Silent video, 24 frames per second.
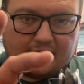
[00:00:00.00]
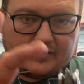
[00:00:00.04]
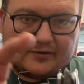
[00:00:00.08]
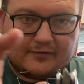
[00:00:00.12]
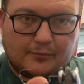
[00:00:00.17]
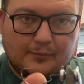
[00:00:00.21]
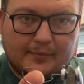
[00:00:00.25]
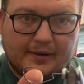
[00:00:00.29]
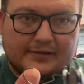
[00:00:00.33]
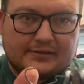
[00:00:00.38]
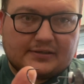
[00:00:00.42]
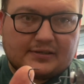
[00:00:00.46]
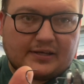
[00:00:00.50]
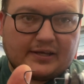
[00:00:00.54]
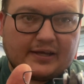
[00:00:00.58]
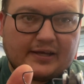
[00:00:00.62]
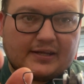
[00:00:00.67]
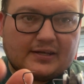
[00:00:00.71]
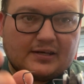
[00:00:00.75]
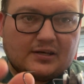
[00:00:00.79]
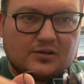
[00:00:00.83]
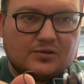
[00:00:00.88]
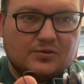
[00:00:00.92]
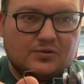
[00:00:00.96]
make the
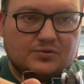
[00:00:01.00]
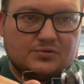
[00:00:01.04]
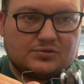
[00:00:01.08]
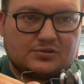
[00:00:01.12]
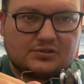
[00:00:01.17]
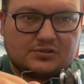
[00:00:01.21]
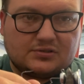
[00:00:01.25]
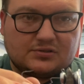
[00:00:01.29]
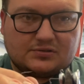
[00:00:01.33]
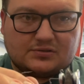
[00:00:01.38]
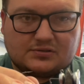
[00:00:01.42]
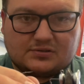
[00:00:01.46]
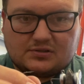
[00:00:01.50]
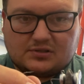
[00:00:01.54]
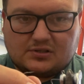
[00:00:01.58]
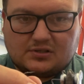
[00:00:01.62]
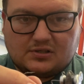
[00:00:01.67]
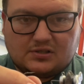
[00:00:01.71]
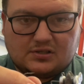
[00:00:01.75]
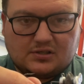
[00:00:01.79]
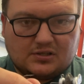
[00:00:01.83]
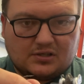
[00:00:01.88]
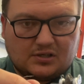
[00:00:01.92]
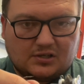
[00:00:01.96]
head loose
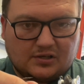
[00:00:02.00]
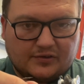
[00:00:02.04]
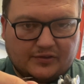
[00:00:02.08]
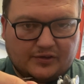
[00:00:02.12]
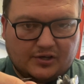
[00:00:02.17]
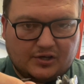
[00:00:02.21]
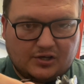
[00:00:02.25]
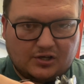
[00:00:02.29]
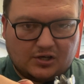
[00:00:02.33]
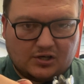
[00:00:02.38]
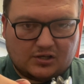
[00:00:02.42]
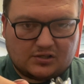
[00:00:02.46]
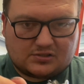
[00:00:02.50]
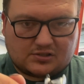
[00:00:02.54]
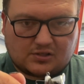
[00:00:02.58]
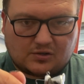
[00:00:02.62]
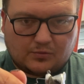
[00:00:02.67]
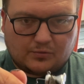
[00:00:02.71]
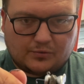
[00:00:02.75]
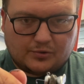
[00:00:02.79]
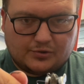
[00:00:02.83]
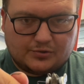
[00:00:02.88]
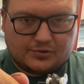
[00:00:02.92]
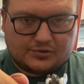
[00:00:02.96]
on the hook.
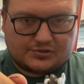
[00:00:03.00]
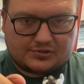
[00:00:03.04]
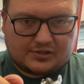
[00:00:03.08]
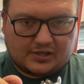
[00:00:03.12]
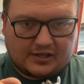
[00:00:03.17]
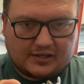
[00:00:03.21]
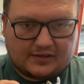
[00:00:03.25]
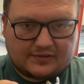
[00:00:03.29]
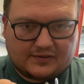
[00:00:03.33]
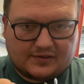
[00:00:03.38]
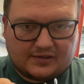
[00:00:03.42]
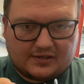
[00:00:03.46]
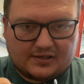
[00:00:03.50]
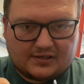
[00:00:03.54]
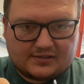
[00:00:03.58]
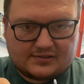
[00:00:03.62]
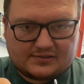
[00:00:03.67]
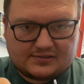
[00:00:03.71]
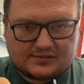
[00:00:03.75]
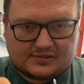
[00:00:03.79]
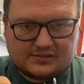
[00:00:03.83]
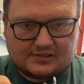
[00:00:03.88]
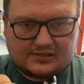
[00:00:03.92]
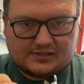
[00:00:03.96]
So you just take
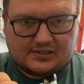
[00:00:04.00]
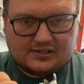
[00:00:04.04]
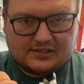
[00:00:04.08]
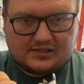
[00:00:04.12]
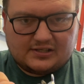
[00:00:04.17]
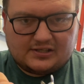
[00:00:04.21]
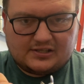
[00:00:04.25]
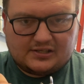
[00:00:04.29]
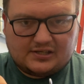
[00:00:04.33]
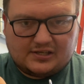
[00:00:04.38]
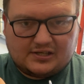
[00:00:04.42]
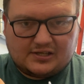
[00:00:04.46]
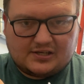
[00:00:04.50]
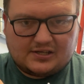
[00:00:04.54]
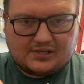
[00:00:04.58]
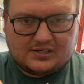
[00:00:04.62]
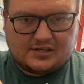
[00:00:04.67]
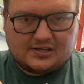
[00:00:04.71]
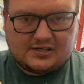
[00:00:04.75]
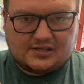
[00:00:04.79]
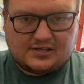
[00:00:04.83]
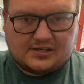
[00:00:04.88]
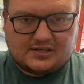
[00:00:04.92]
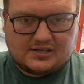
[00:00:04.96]
this,
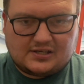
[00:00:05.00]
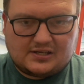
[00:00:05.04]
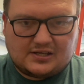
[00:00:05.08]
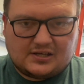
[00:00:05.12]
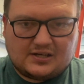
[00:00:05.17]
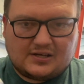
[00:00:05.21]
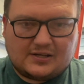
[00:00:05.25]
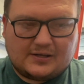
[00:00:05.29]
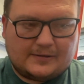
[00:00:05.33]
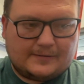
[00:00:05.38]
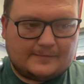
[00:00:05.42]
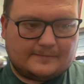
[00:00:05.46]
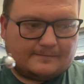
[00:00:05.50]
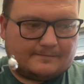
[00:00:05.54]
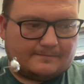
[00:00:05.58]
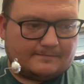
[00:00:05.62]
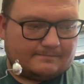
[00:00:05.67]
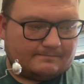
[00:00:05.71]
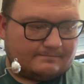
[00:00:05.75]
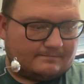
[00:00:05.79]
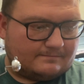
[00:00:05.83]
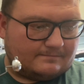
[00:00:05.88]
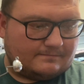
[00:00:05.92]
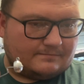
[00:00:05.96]
you cut it,
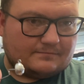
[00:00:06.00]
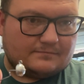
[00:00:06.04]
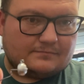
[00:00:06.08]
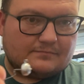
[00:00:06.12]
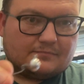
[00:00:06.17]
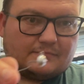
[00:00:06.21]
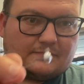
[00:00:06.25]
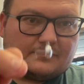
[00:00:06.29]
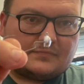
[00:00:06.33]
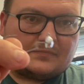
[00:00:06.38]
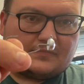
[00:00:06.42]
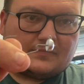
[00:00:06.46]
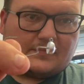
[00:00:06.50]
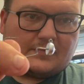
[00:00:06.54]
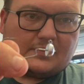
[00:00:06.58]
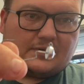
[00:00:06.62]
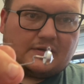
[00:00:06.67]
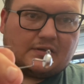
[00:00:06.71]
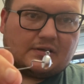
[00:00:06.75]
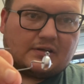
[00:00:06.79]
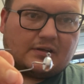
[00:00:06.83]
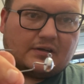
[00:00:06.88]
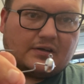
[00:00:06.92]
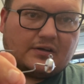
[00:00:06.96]

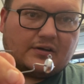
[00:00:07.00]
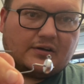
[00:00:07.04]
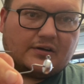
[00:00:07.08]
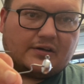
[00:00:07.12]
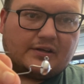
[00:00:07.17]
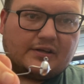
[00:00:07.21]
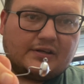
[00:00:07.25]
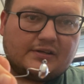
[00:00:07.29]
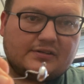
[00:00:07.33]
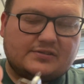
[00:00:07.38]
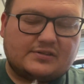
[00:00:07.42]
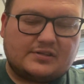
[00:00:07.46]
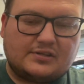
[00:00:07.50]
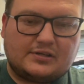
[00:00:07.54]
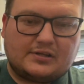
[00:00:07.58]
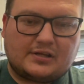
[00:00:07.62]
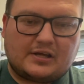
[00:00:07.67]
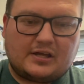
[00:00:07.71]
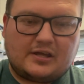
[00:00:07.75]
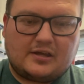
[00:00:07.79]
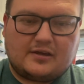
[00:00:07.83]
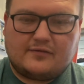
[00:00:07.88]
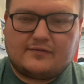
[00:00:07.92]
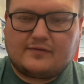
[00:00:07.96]
and there it is. Then you
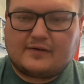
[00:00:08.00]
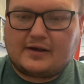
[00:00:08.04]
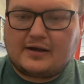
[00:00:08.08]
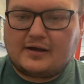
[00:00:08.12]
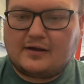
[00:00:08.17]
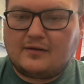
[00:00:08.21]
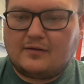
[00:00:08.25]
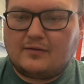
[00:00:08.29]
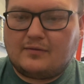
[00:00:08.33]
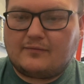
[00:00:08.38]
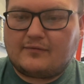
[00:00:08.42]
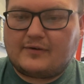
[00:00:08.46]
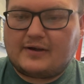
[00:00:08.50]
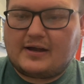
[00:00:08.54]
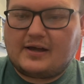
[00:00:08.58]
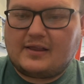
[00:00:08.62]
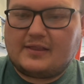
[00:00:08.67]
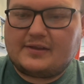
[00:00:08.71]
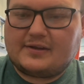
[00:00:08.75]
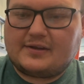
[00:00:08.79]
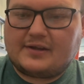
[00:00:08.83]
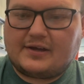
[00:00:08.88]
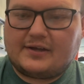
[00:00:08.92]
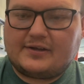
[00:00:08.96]
take your file and
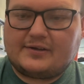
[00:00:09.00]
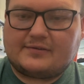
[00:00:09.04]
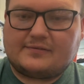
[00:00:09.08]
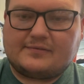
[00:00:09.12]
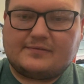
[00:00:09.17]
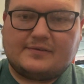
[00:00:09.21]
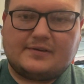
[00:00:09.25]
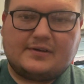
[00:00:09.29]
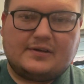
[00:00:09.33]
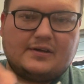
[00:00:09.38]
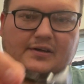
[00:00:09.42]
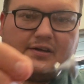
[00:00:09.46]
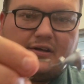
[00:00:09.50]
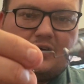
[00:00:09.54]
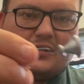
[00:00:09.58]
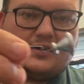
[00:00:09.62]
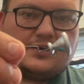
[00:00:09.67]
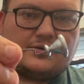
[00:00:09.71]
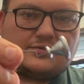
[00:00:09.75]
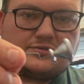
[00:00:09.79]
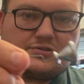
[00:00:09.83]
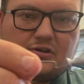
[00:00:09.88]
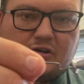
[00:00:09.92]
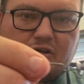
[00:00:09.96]
file it down.
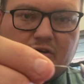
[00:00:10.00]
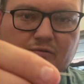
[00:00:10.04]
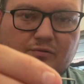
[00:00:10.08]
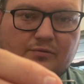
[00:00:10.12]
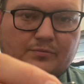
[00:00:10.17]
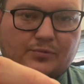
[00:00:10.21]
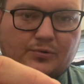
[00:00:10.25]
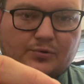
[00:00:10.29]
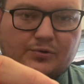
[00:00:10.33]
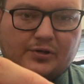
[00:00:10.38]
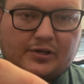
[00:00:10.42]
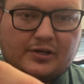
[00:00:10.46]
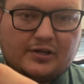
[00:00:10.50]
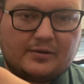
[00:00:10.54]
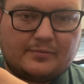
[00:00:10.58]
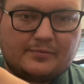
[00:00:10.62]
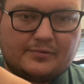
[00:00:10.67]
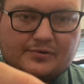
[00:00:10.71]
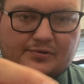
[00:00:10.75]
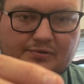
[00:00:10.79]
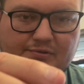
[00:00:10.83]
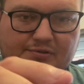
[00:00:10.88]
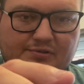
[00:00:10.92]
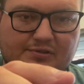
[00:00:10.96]
I'll show you one more time.
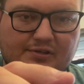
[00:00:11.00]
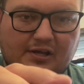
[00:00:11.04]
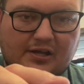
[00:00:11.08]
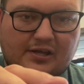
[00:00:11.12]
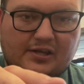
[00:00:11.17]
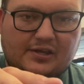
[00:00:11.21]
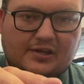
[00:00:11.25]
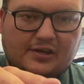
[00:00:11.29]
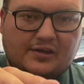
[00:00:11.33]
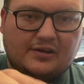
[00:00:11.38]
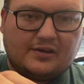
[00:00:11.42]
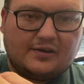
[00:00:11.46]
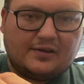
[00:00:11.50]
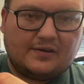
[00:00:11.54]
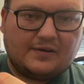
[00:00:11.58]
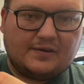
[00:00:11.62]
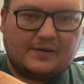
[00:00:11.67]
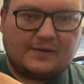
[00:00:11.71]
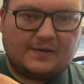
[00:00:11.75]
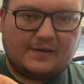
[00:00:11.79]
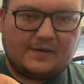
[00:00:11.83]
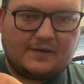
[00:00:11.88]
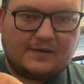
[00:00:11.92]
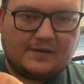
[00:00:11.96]
You just take your
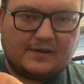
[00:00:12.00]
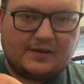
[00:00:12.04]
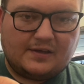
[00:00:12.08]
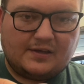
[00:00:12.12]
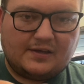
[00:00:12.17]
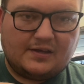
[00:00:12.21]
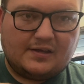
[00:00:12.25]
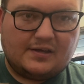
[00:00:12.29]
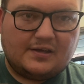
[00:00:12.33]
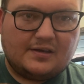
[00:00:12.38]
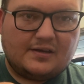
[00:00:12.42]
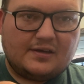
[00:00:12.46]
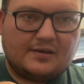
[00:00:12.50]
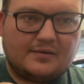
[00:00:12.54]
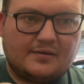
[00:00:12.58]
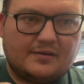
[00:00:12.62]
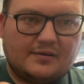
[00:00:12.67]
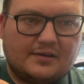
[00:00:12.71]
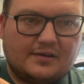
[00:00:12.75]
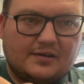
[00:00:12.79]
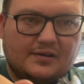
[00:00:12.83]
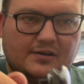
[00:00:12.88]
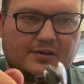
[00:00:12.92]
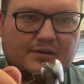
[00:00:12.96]

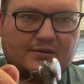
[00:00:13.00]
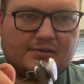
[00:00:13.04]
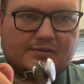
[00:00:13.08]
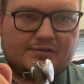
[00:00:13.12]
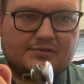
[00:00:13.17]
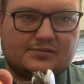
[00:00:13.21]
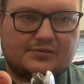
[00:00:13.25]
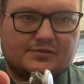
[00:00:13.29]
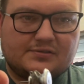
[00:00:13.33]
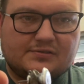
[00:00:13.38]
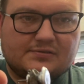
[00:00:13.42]
cutters,